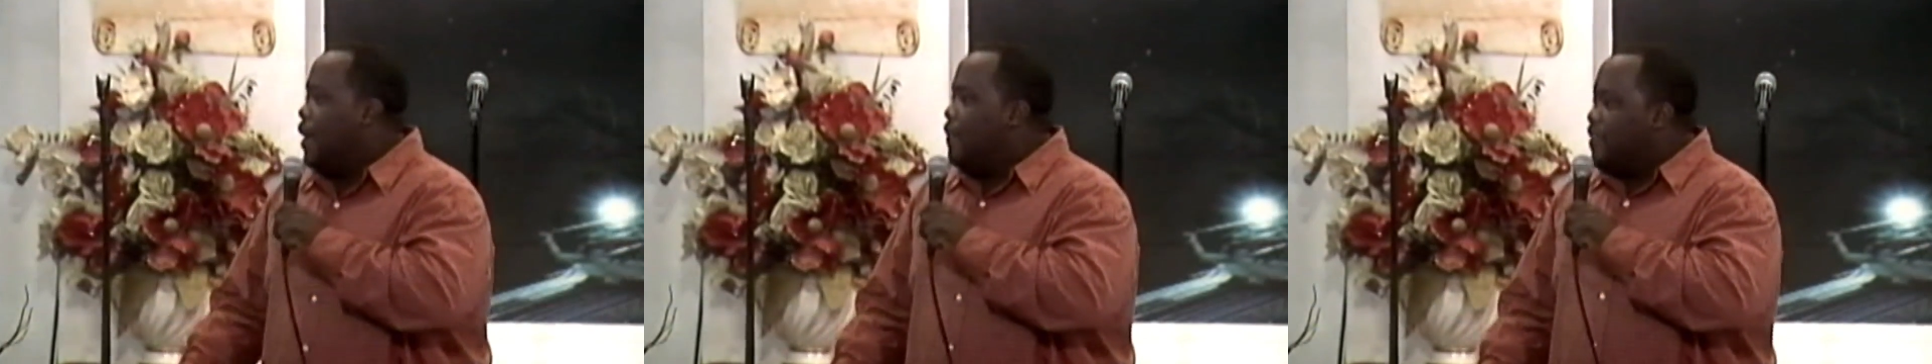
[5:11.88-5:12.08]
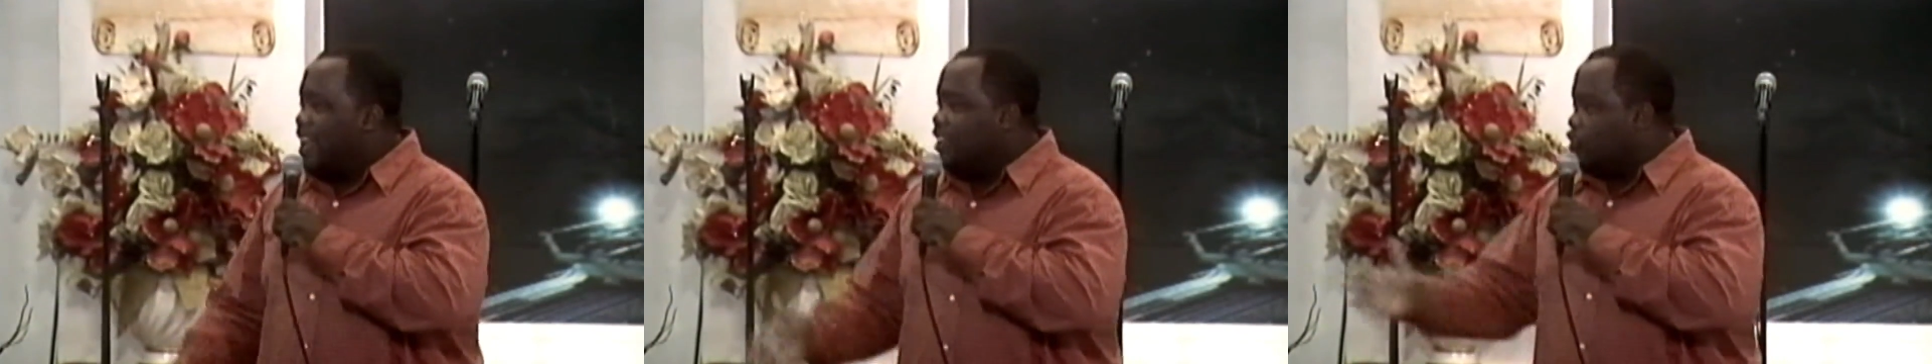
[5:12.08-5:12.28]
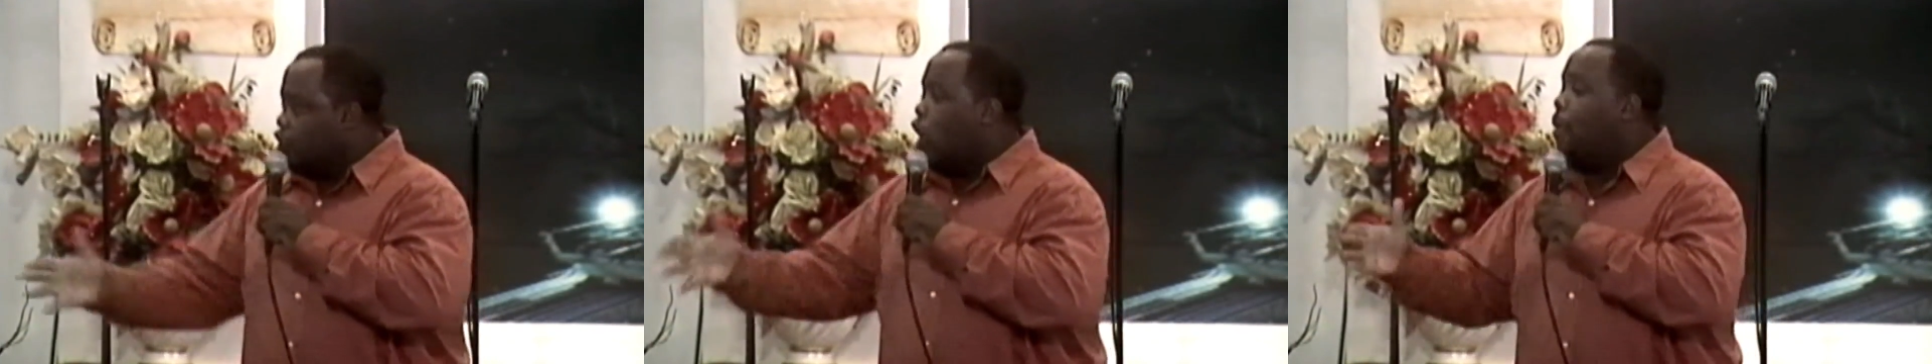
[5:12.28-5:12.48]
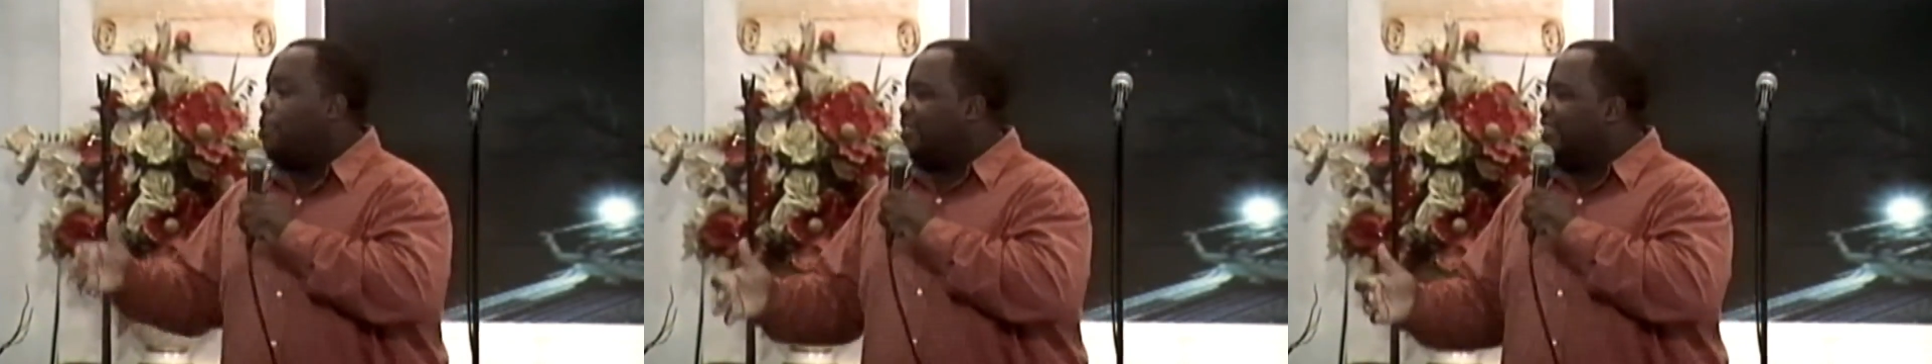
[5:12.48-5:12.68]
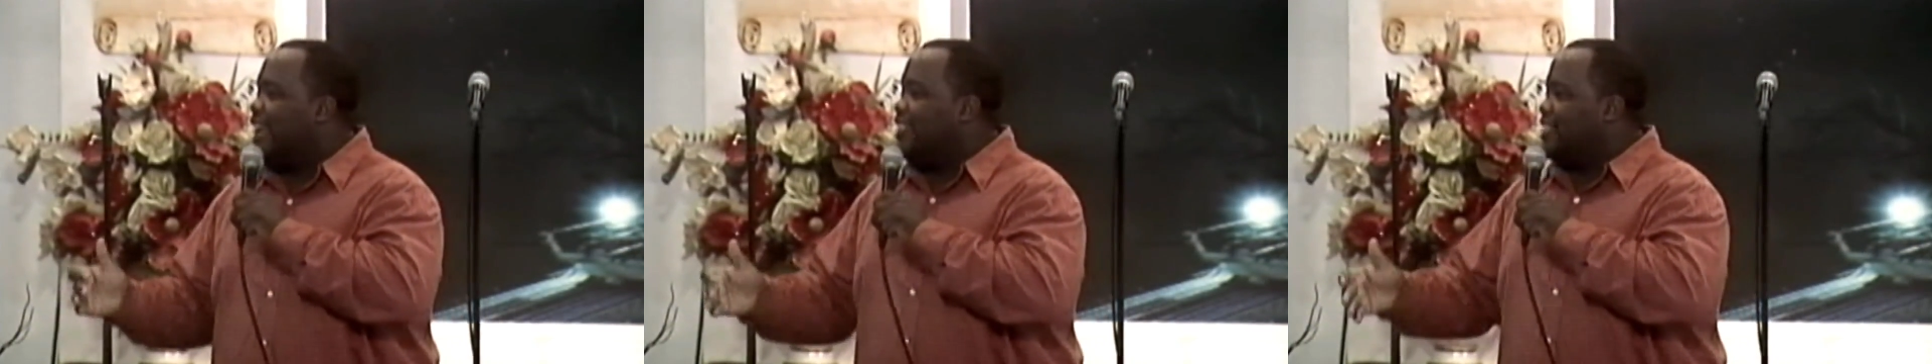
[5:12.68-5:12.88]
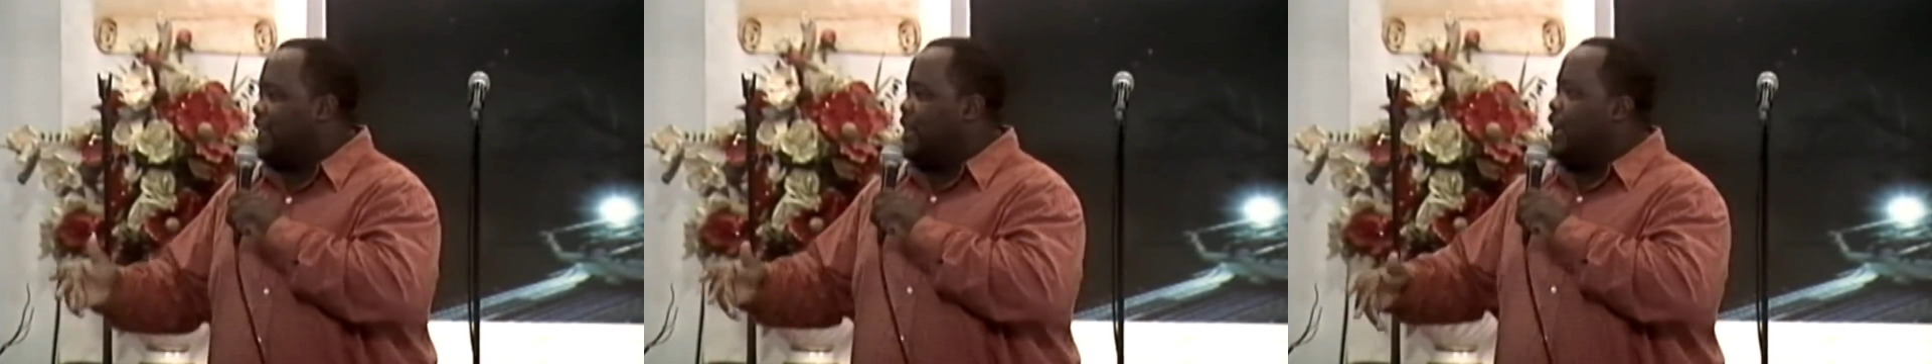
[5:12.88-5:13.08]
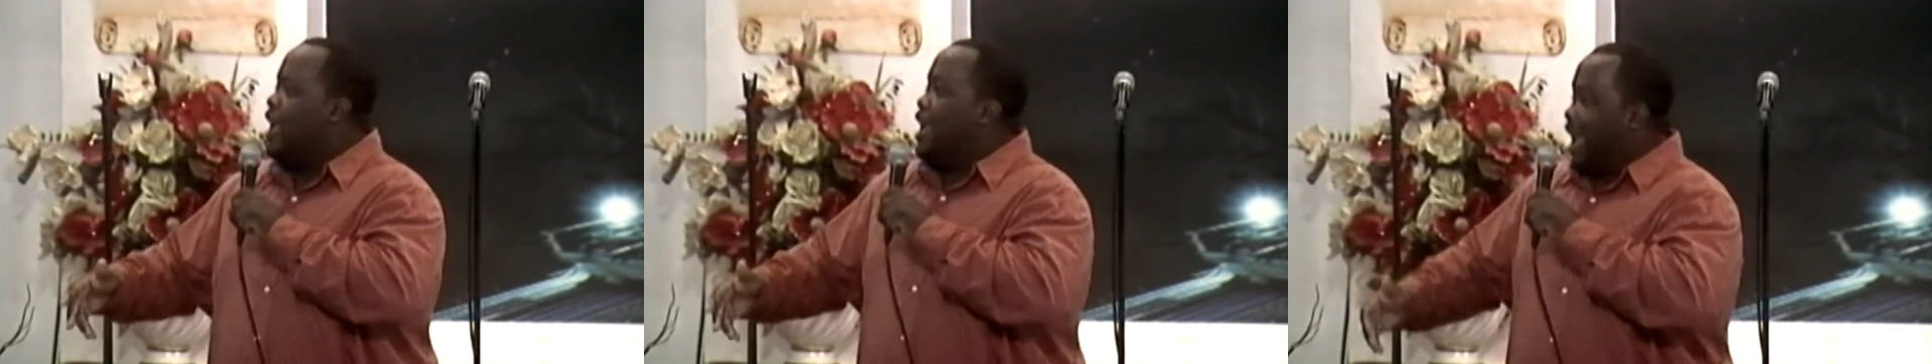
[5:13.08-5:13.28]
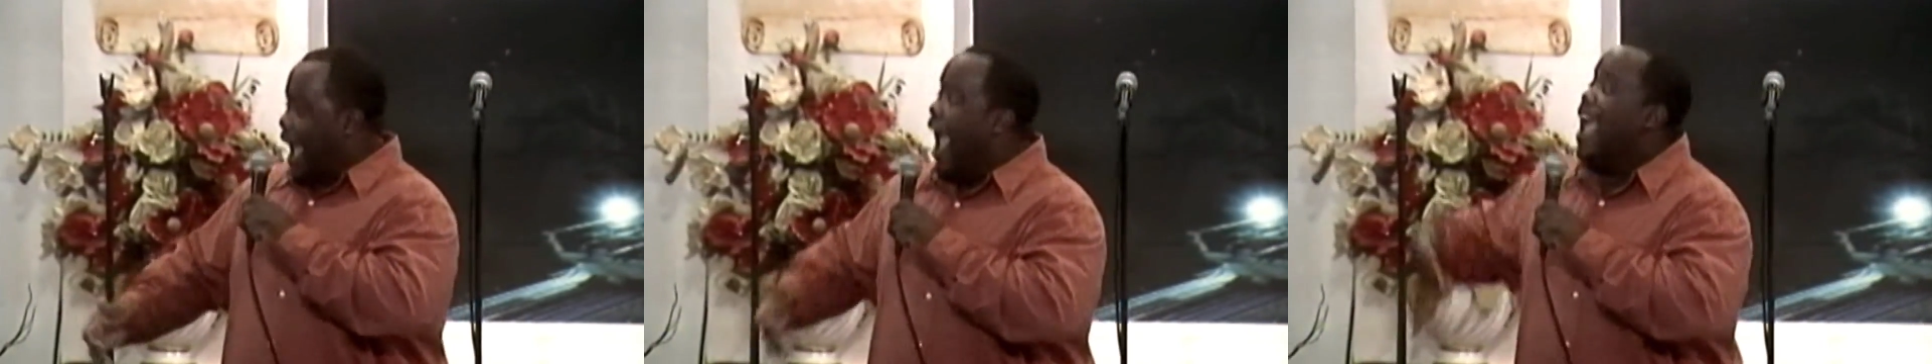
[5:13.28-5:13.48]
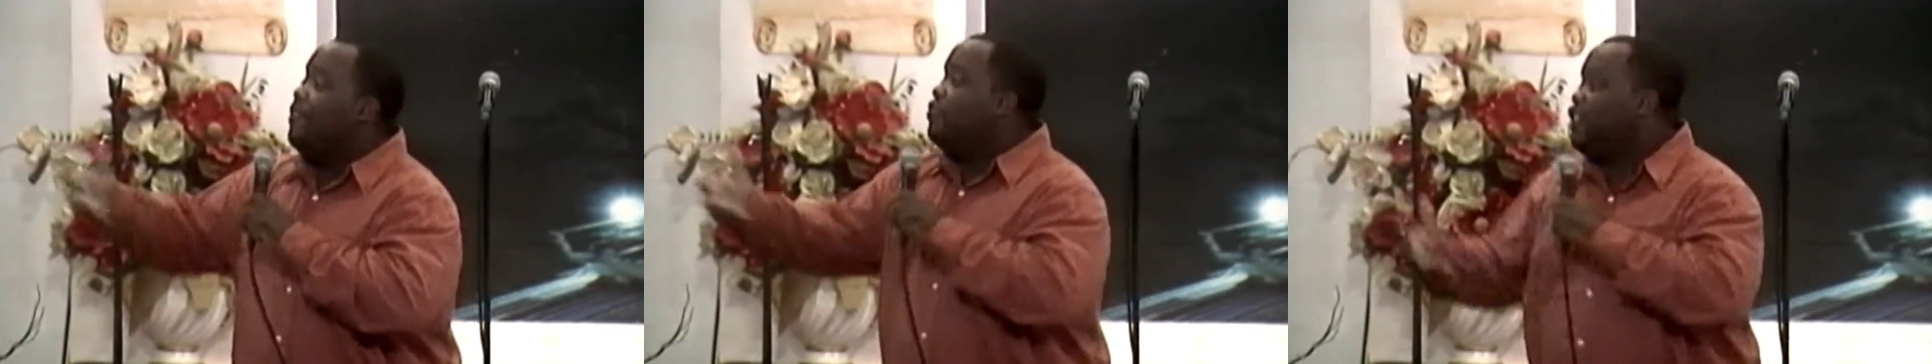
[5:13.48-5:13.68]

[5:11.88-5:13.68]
the interpretation and